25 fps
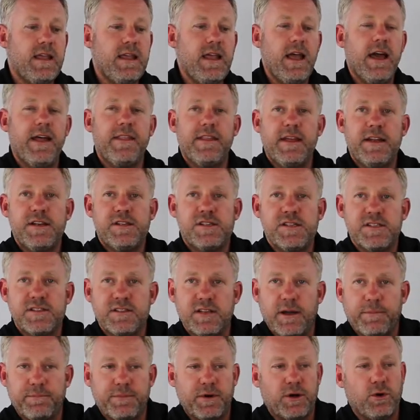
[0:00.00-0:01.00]
And then to
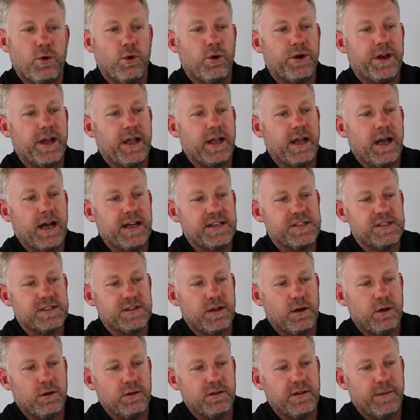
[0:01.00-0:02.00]
stop recording, I
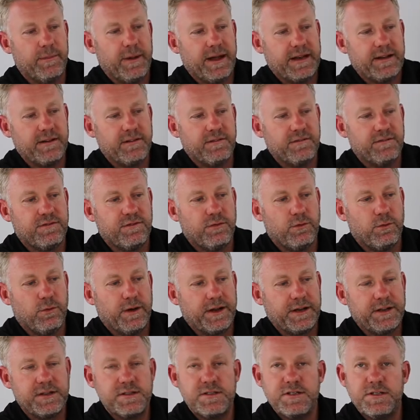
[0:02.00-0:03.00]
just hold the button for
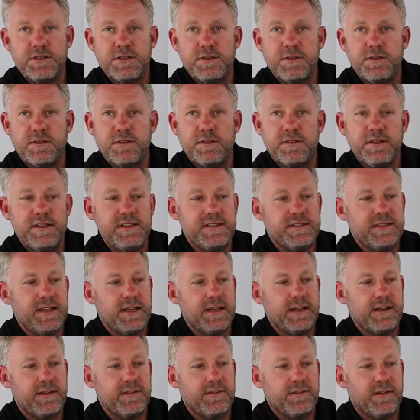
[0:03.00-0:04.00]
1, 2, 3
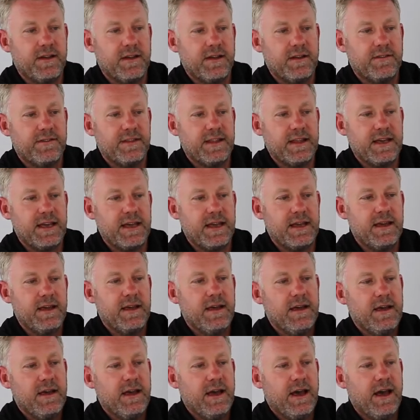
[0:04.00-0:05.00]
seconds over there.
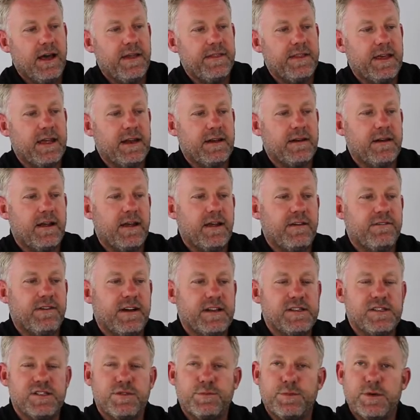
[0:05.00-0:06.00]
And then if
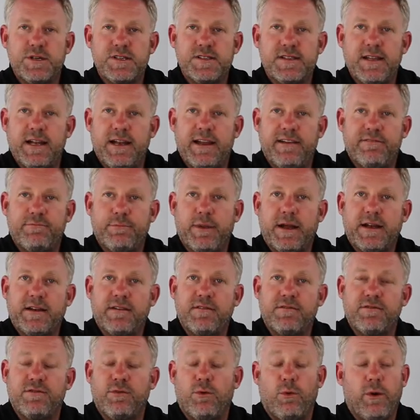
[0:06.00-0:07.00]
I just push the left
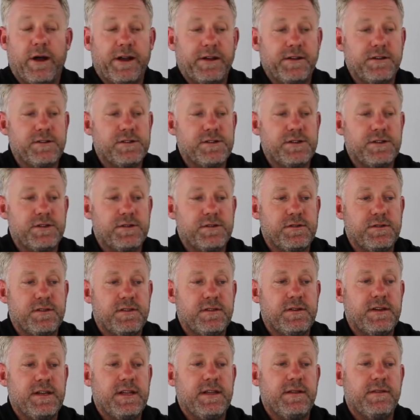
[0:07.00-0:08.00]
button for 1, 2,
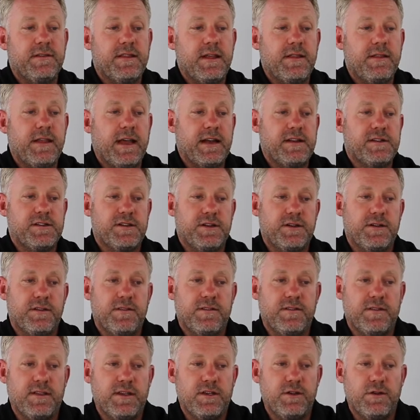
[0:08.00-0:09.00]
3, then that
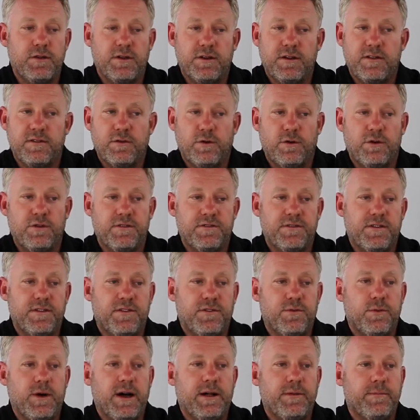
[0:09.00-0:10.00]
turns the unit off
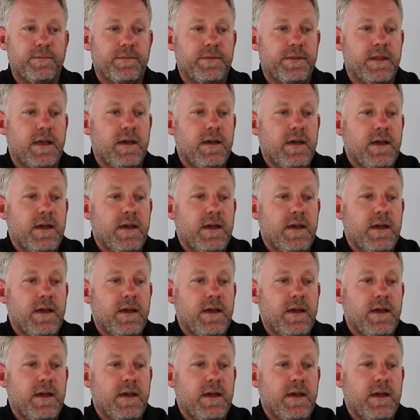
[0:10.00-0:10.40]
as well.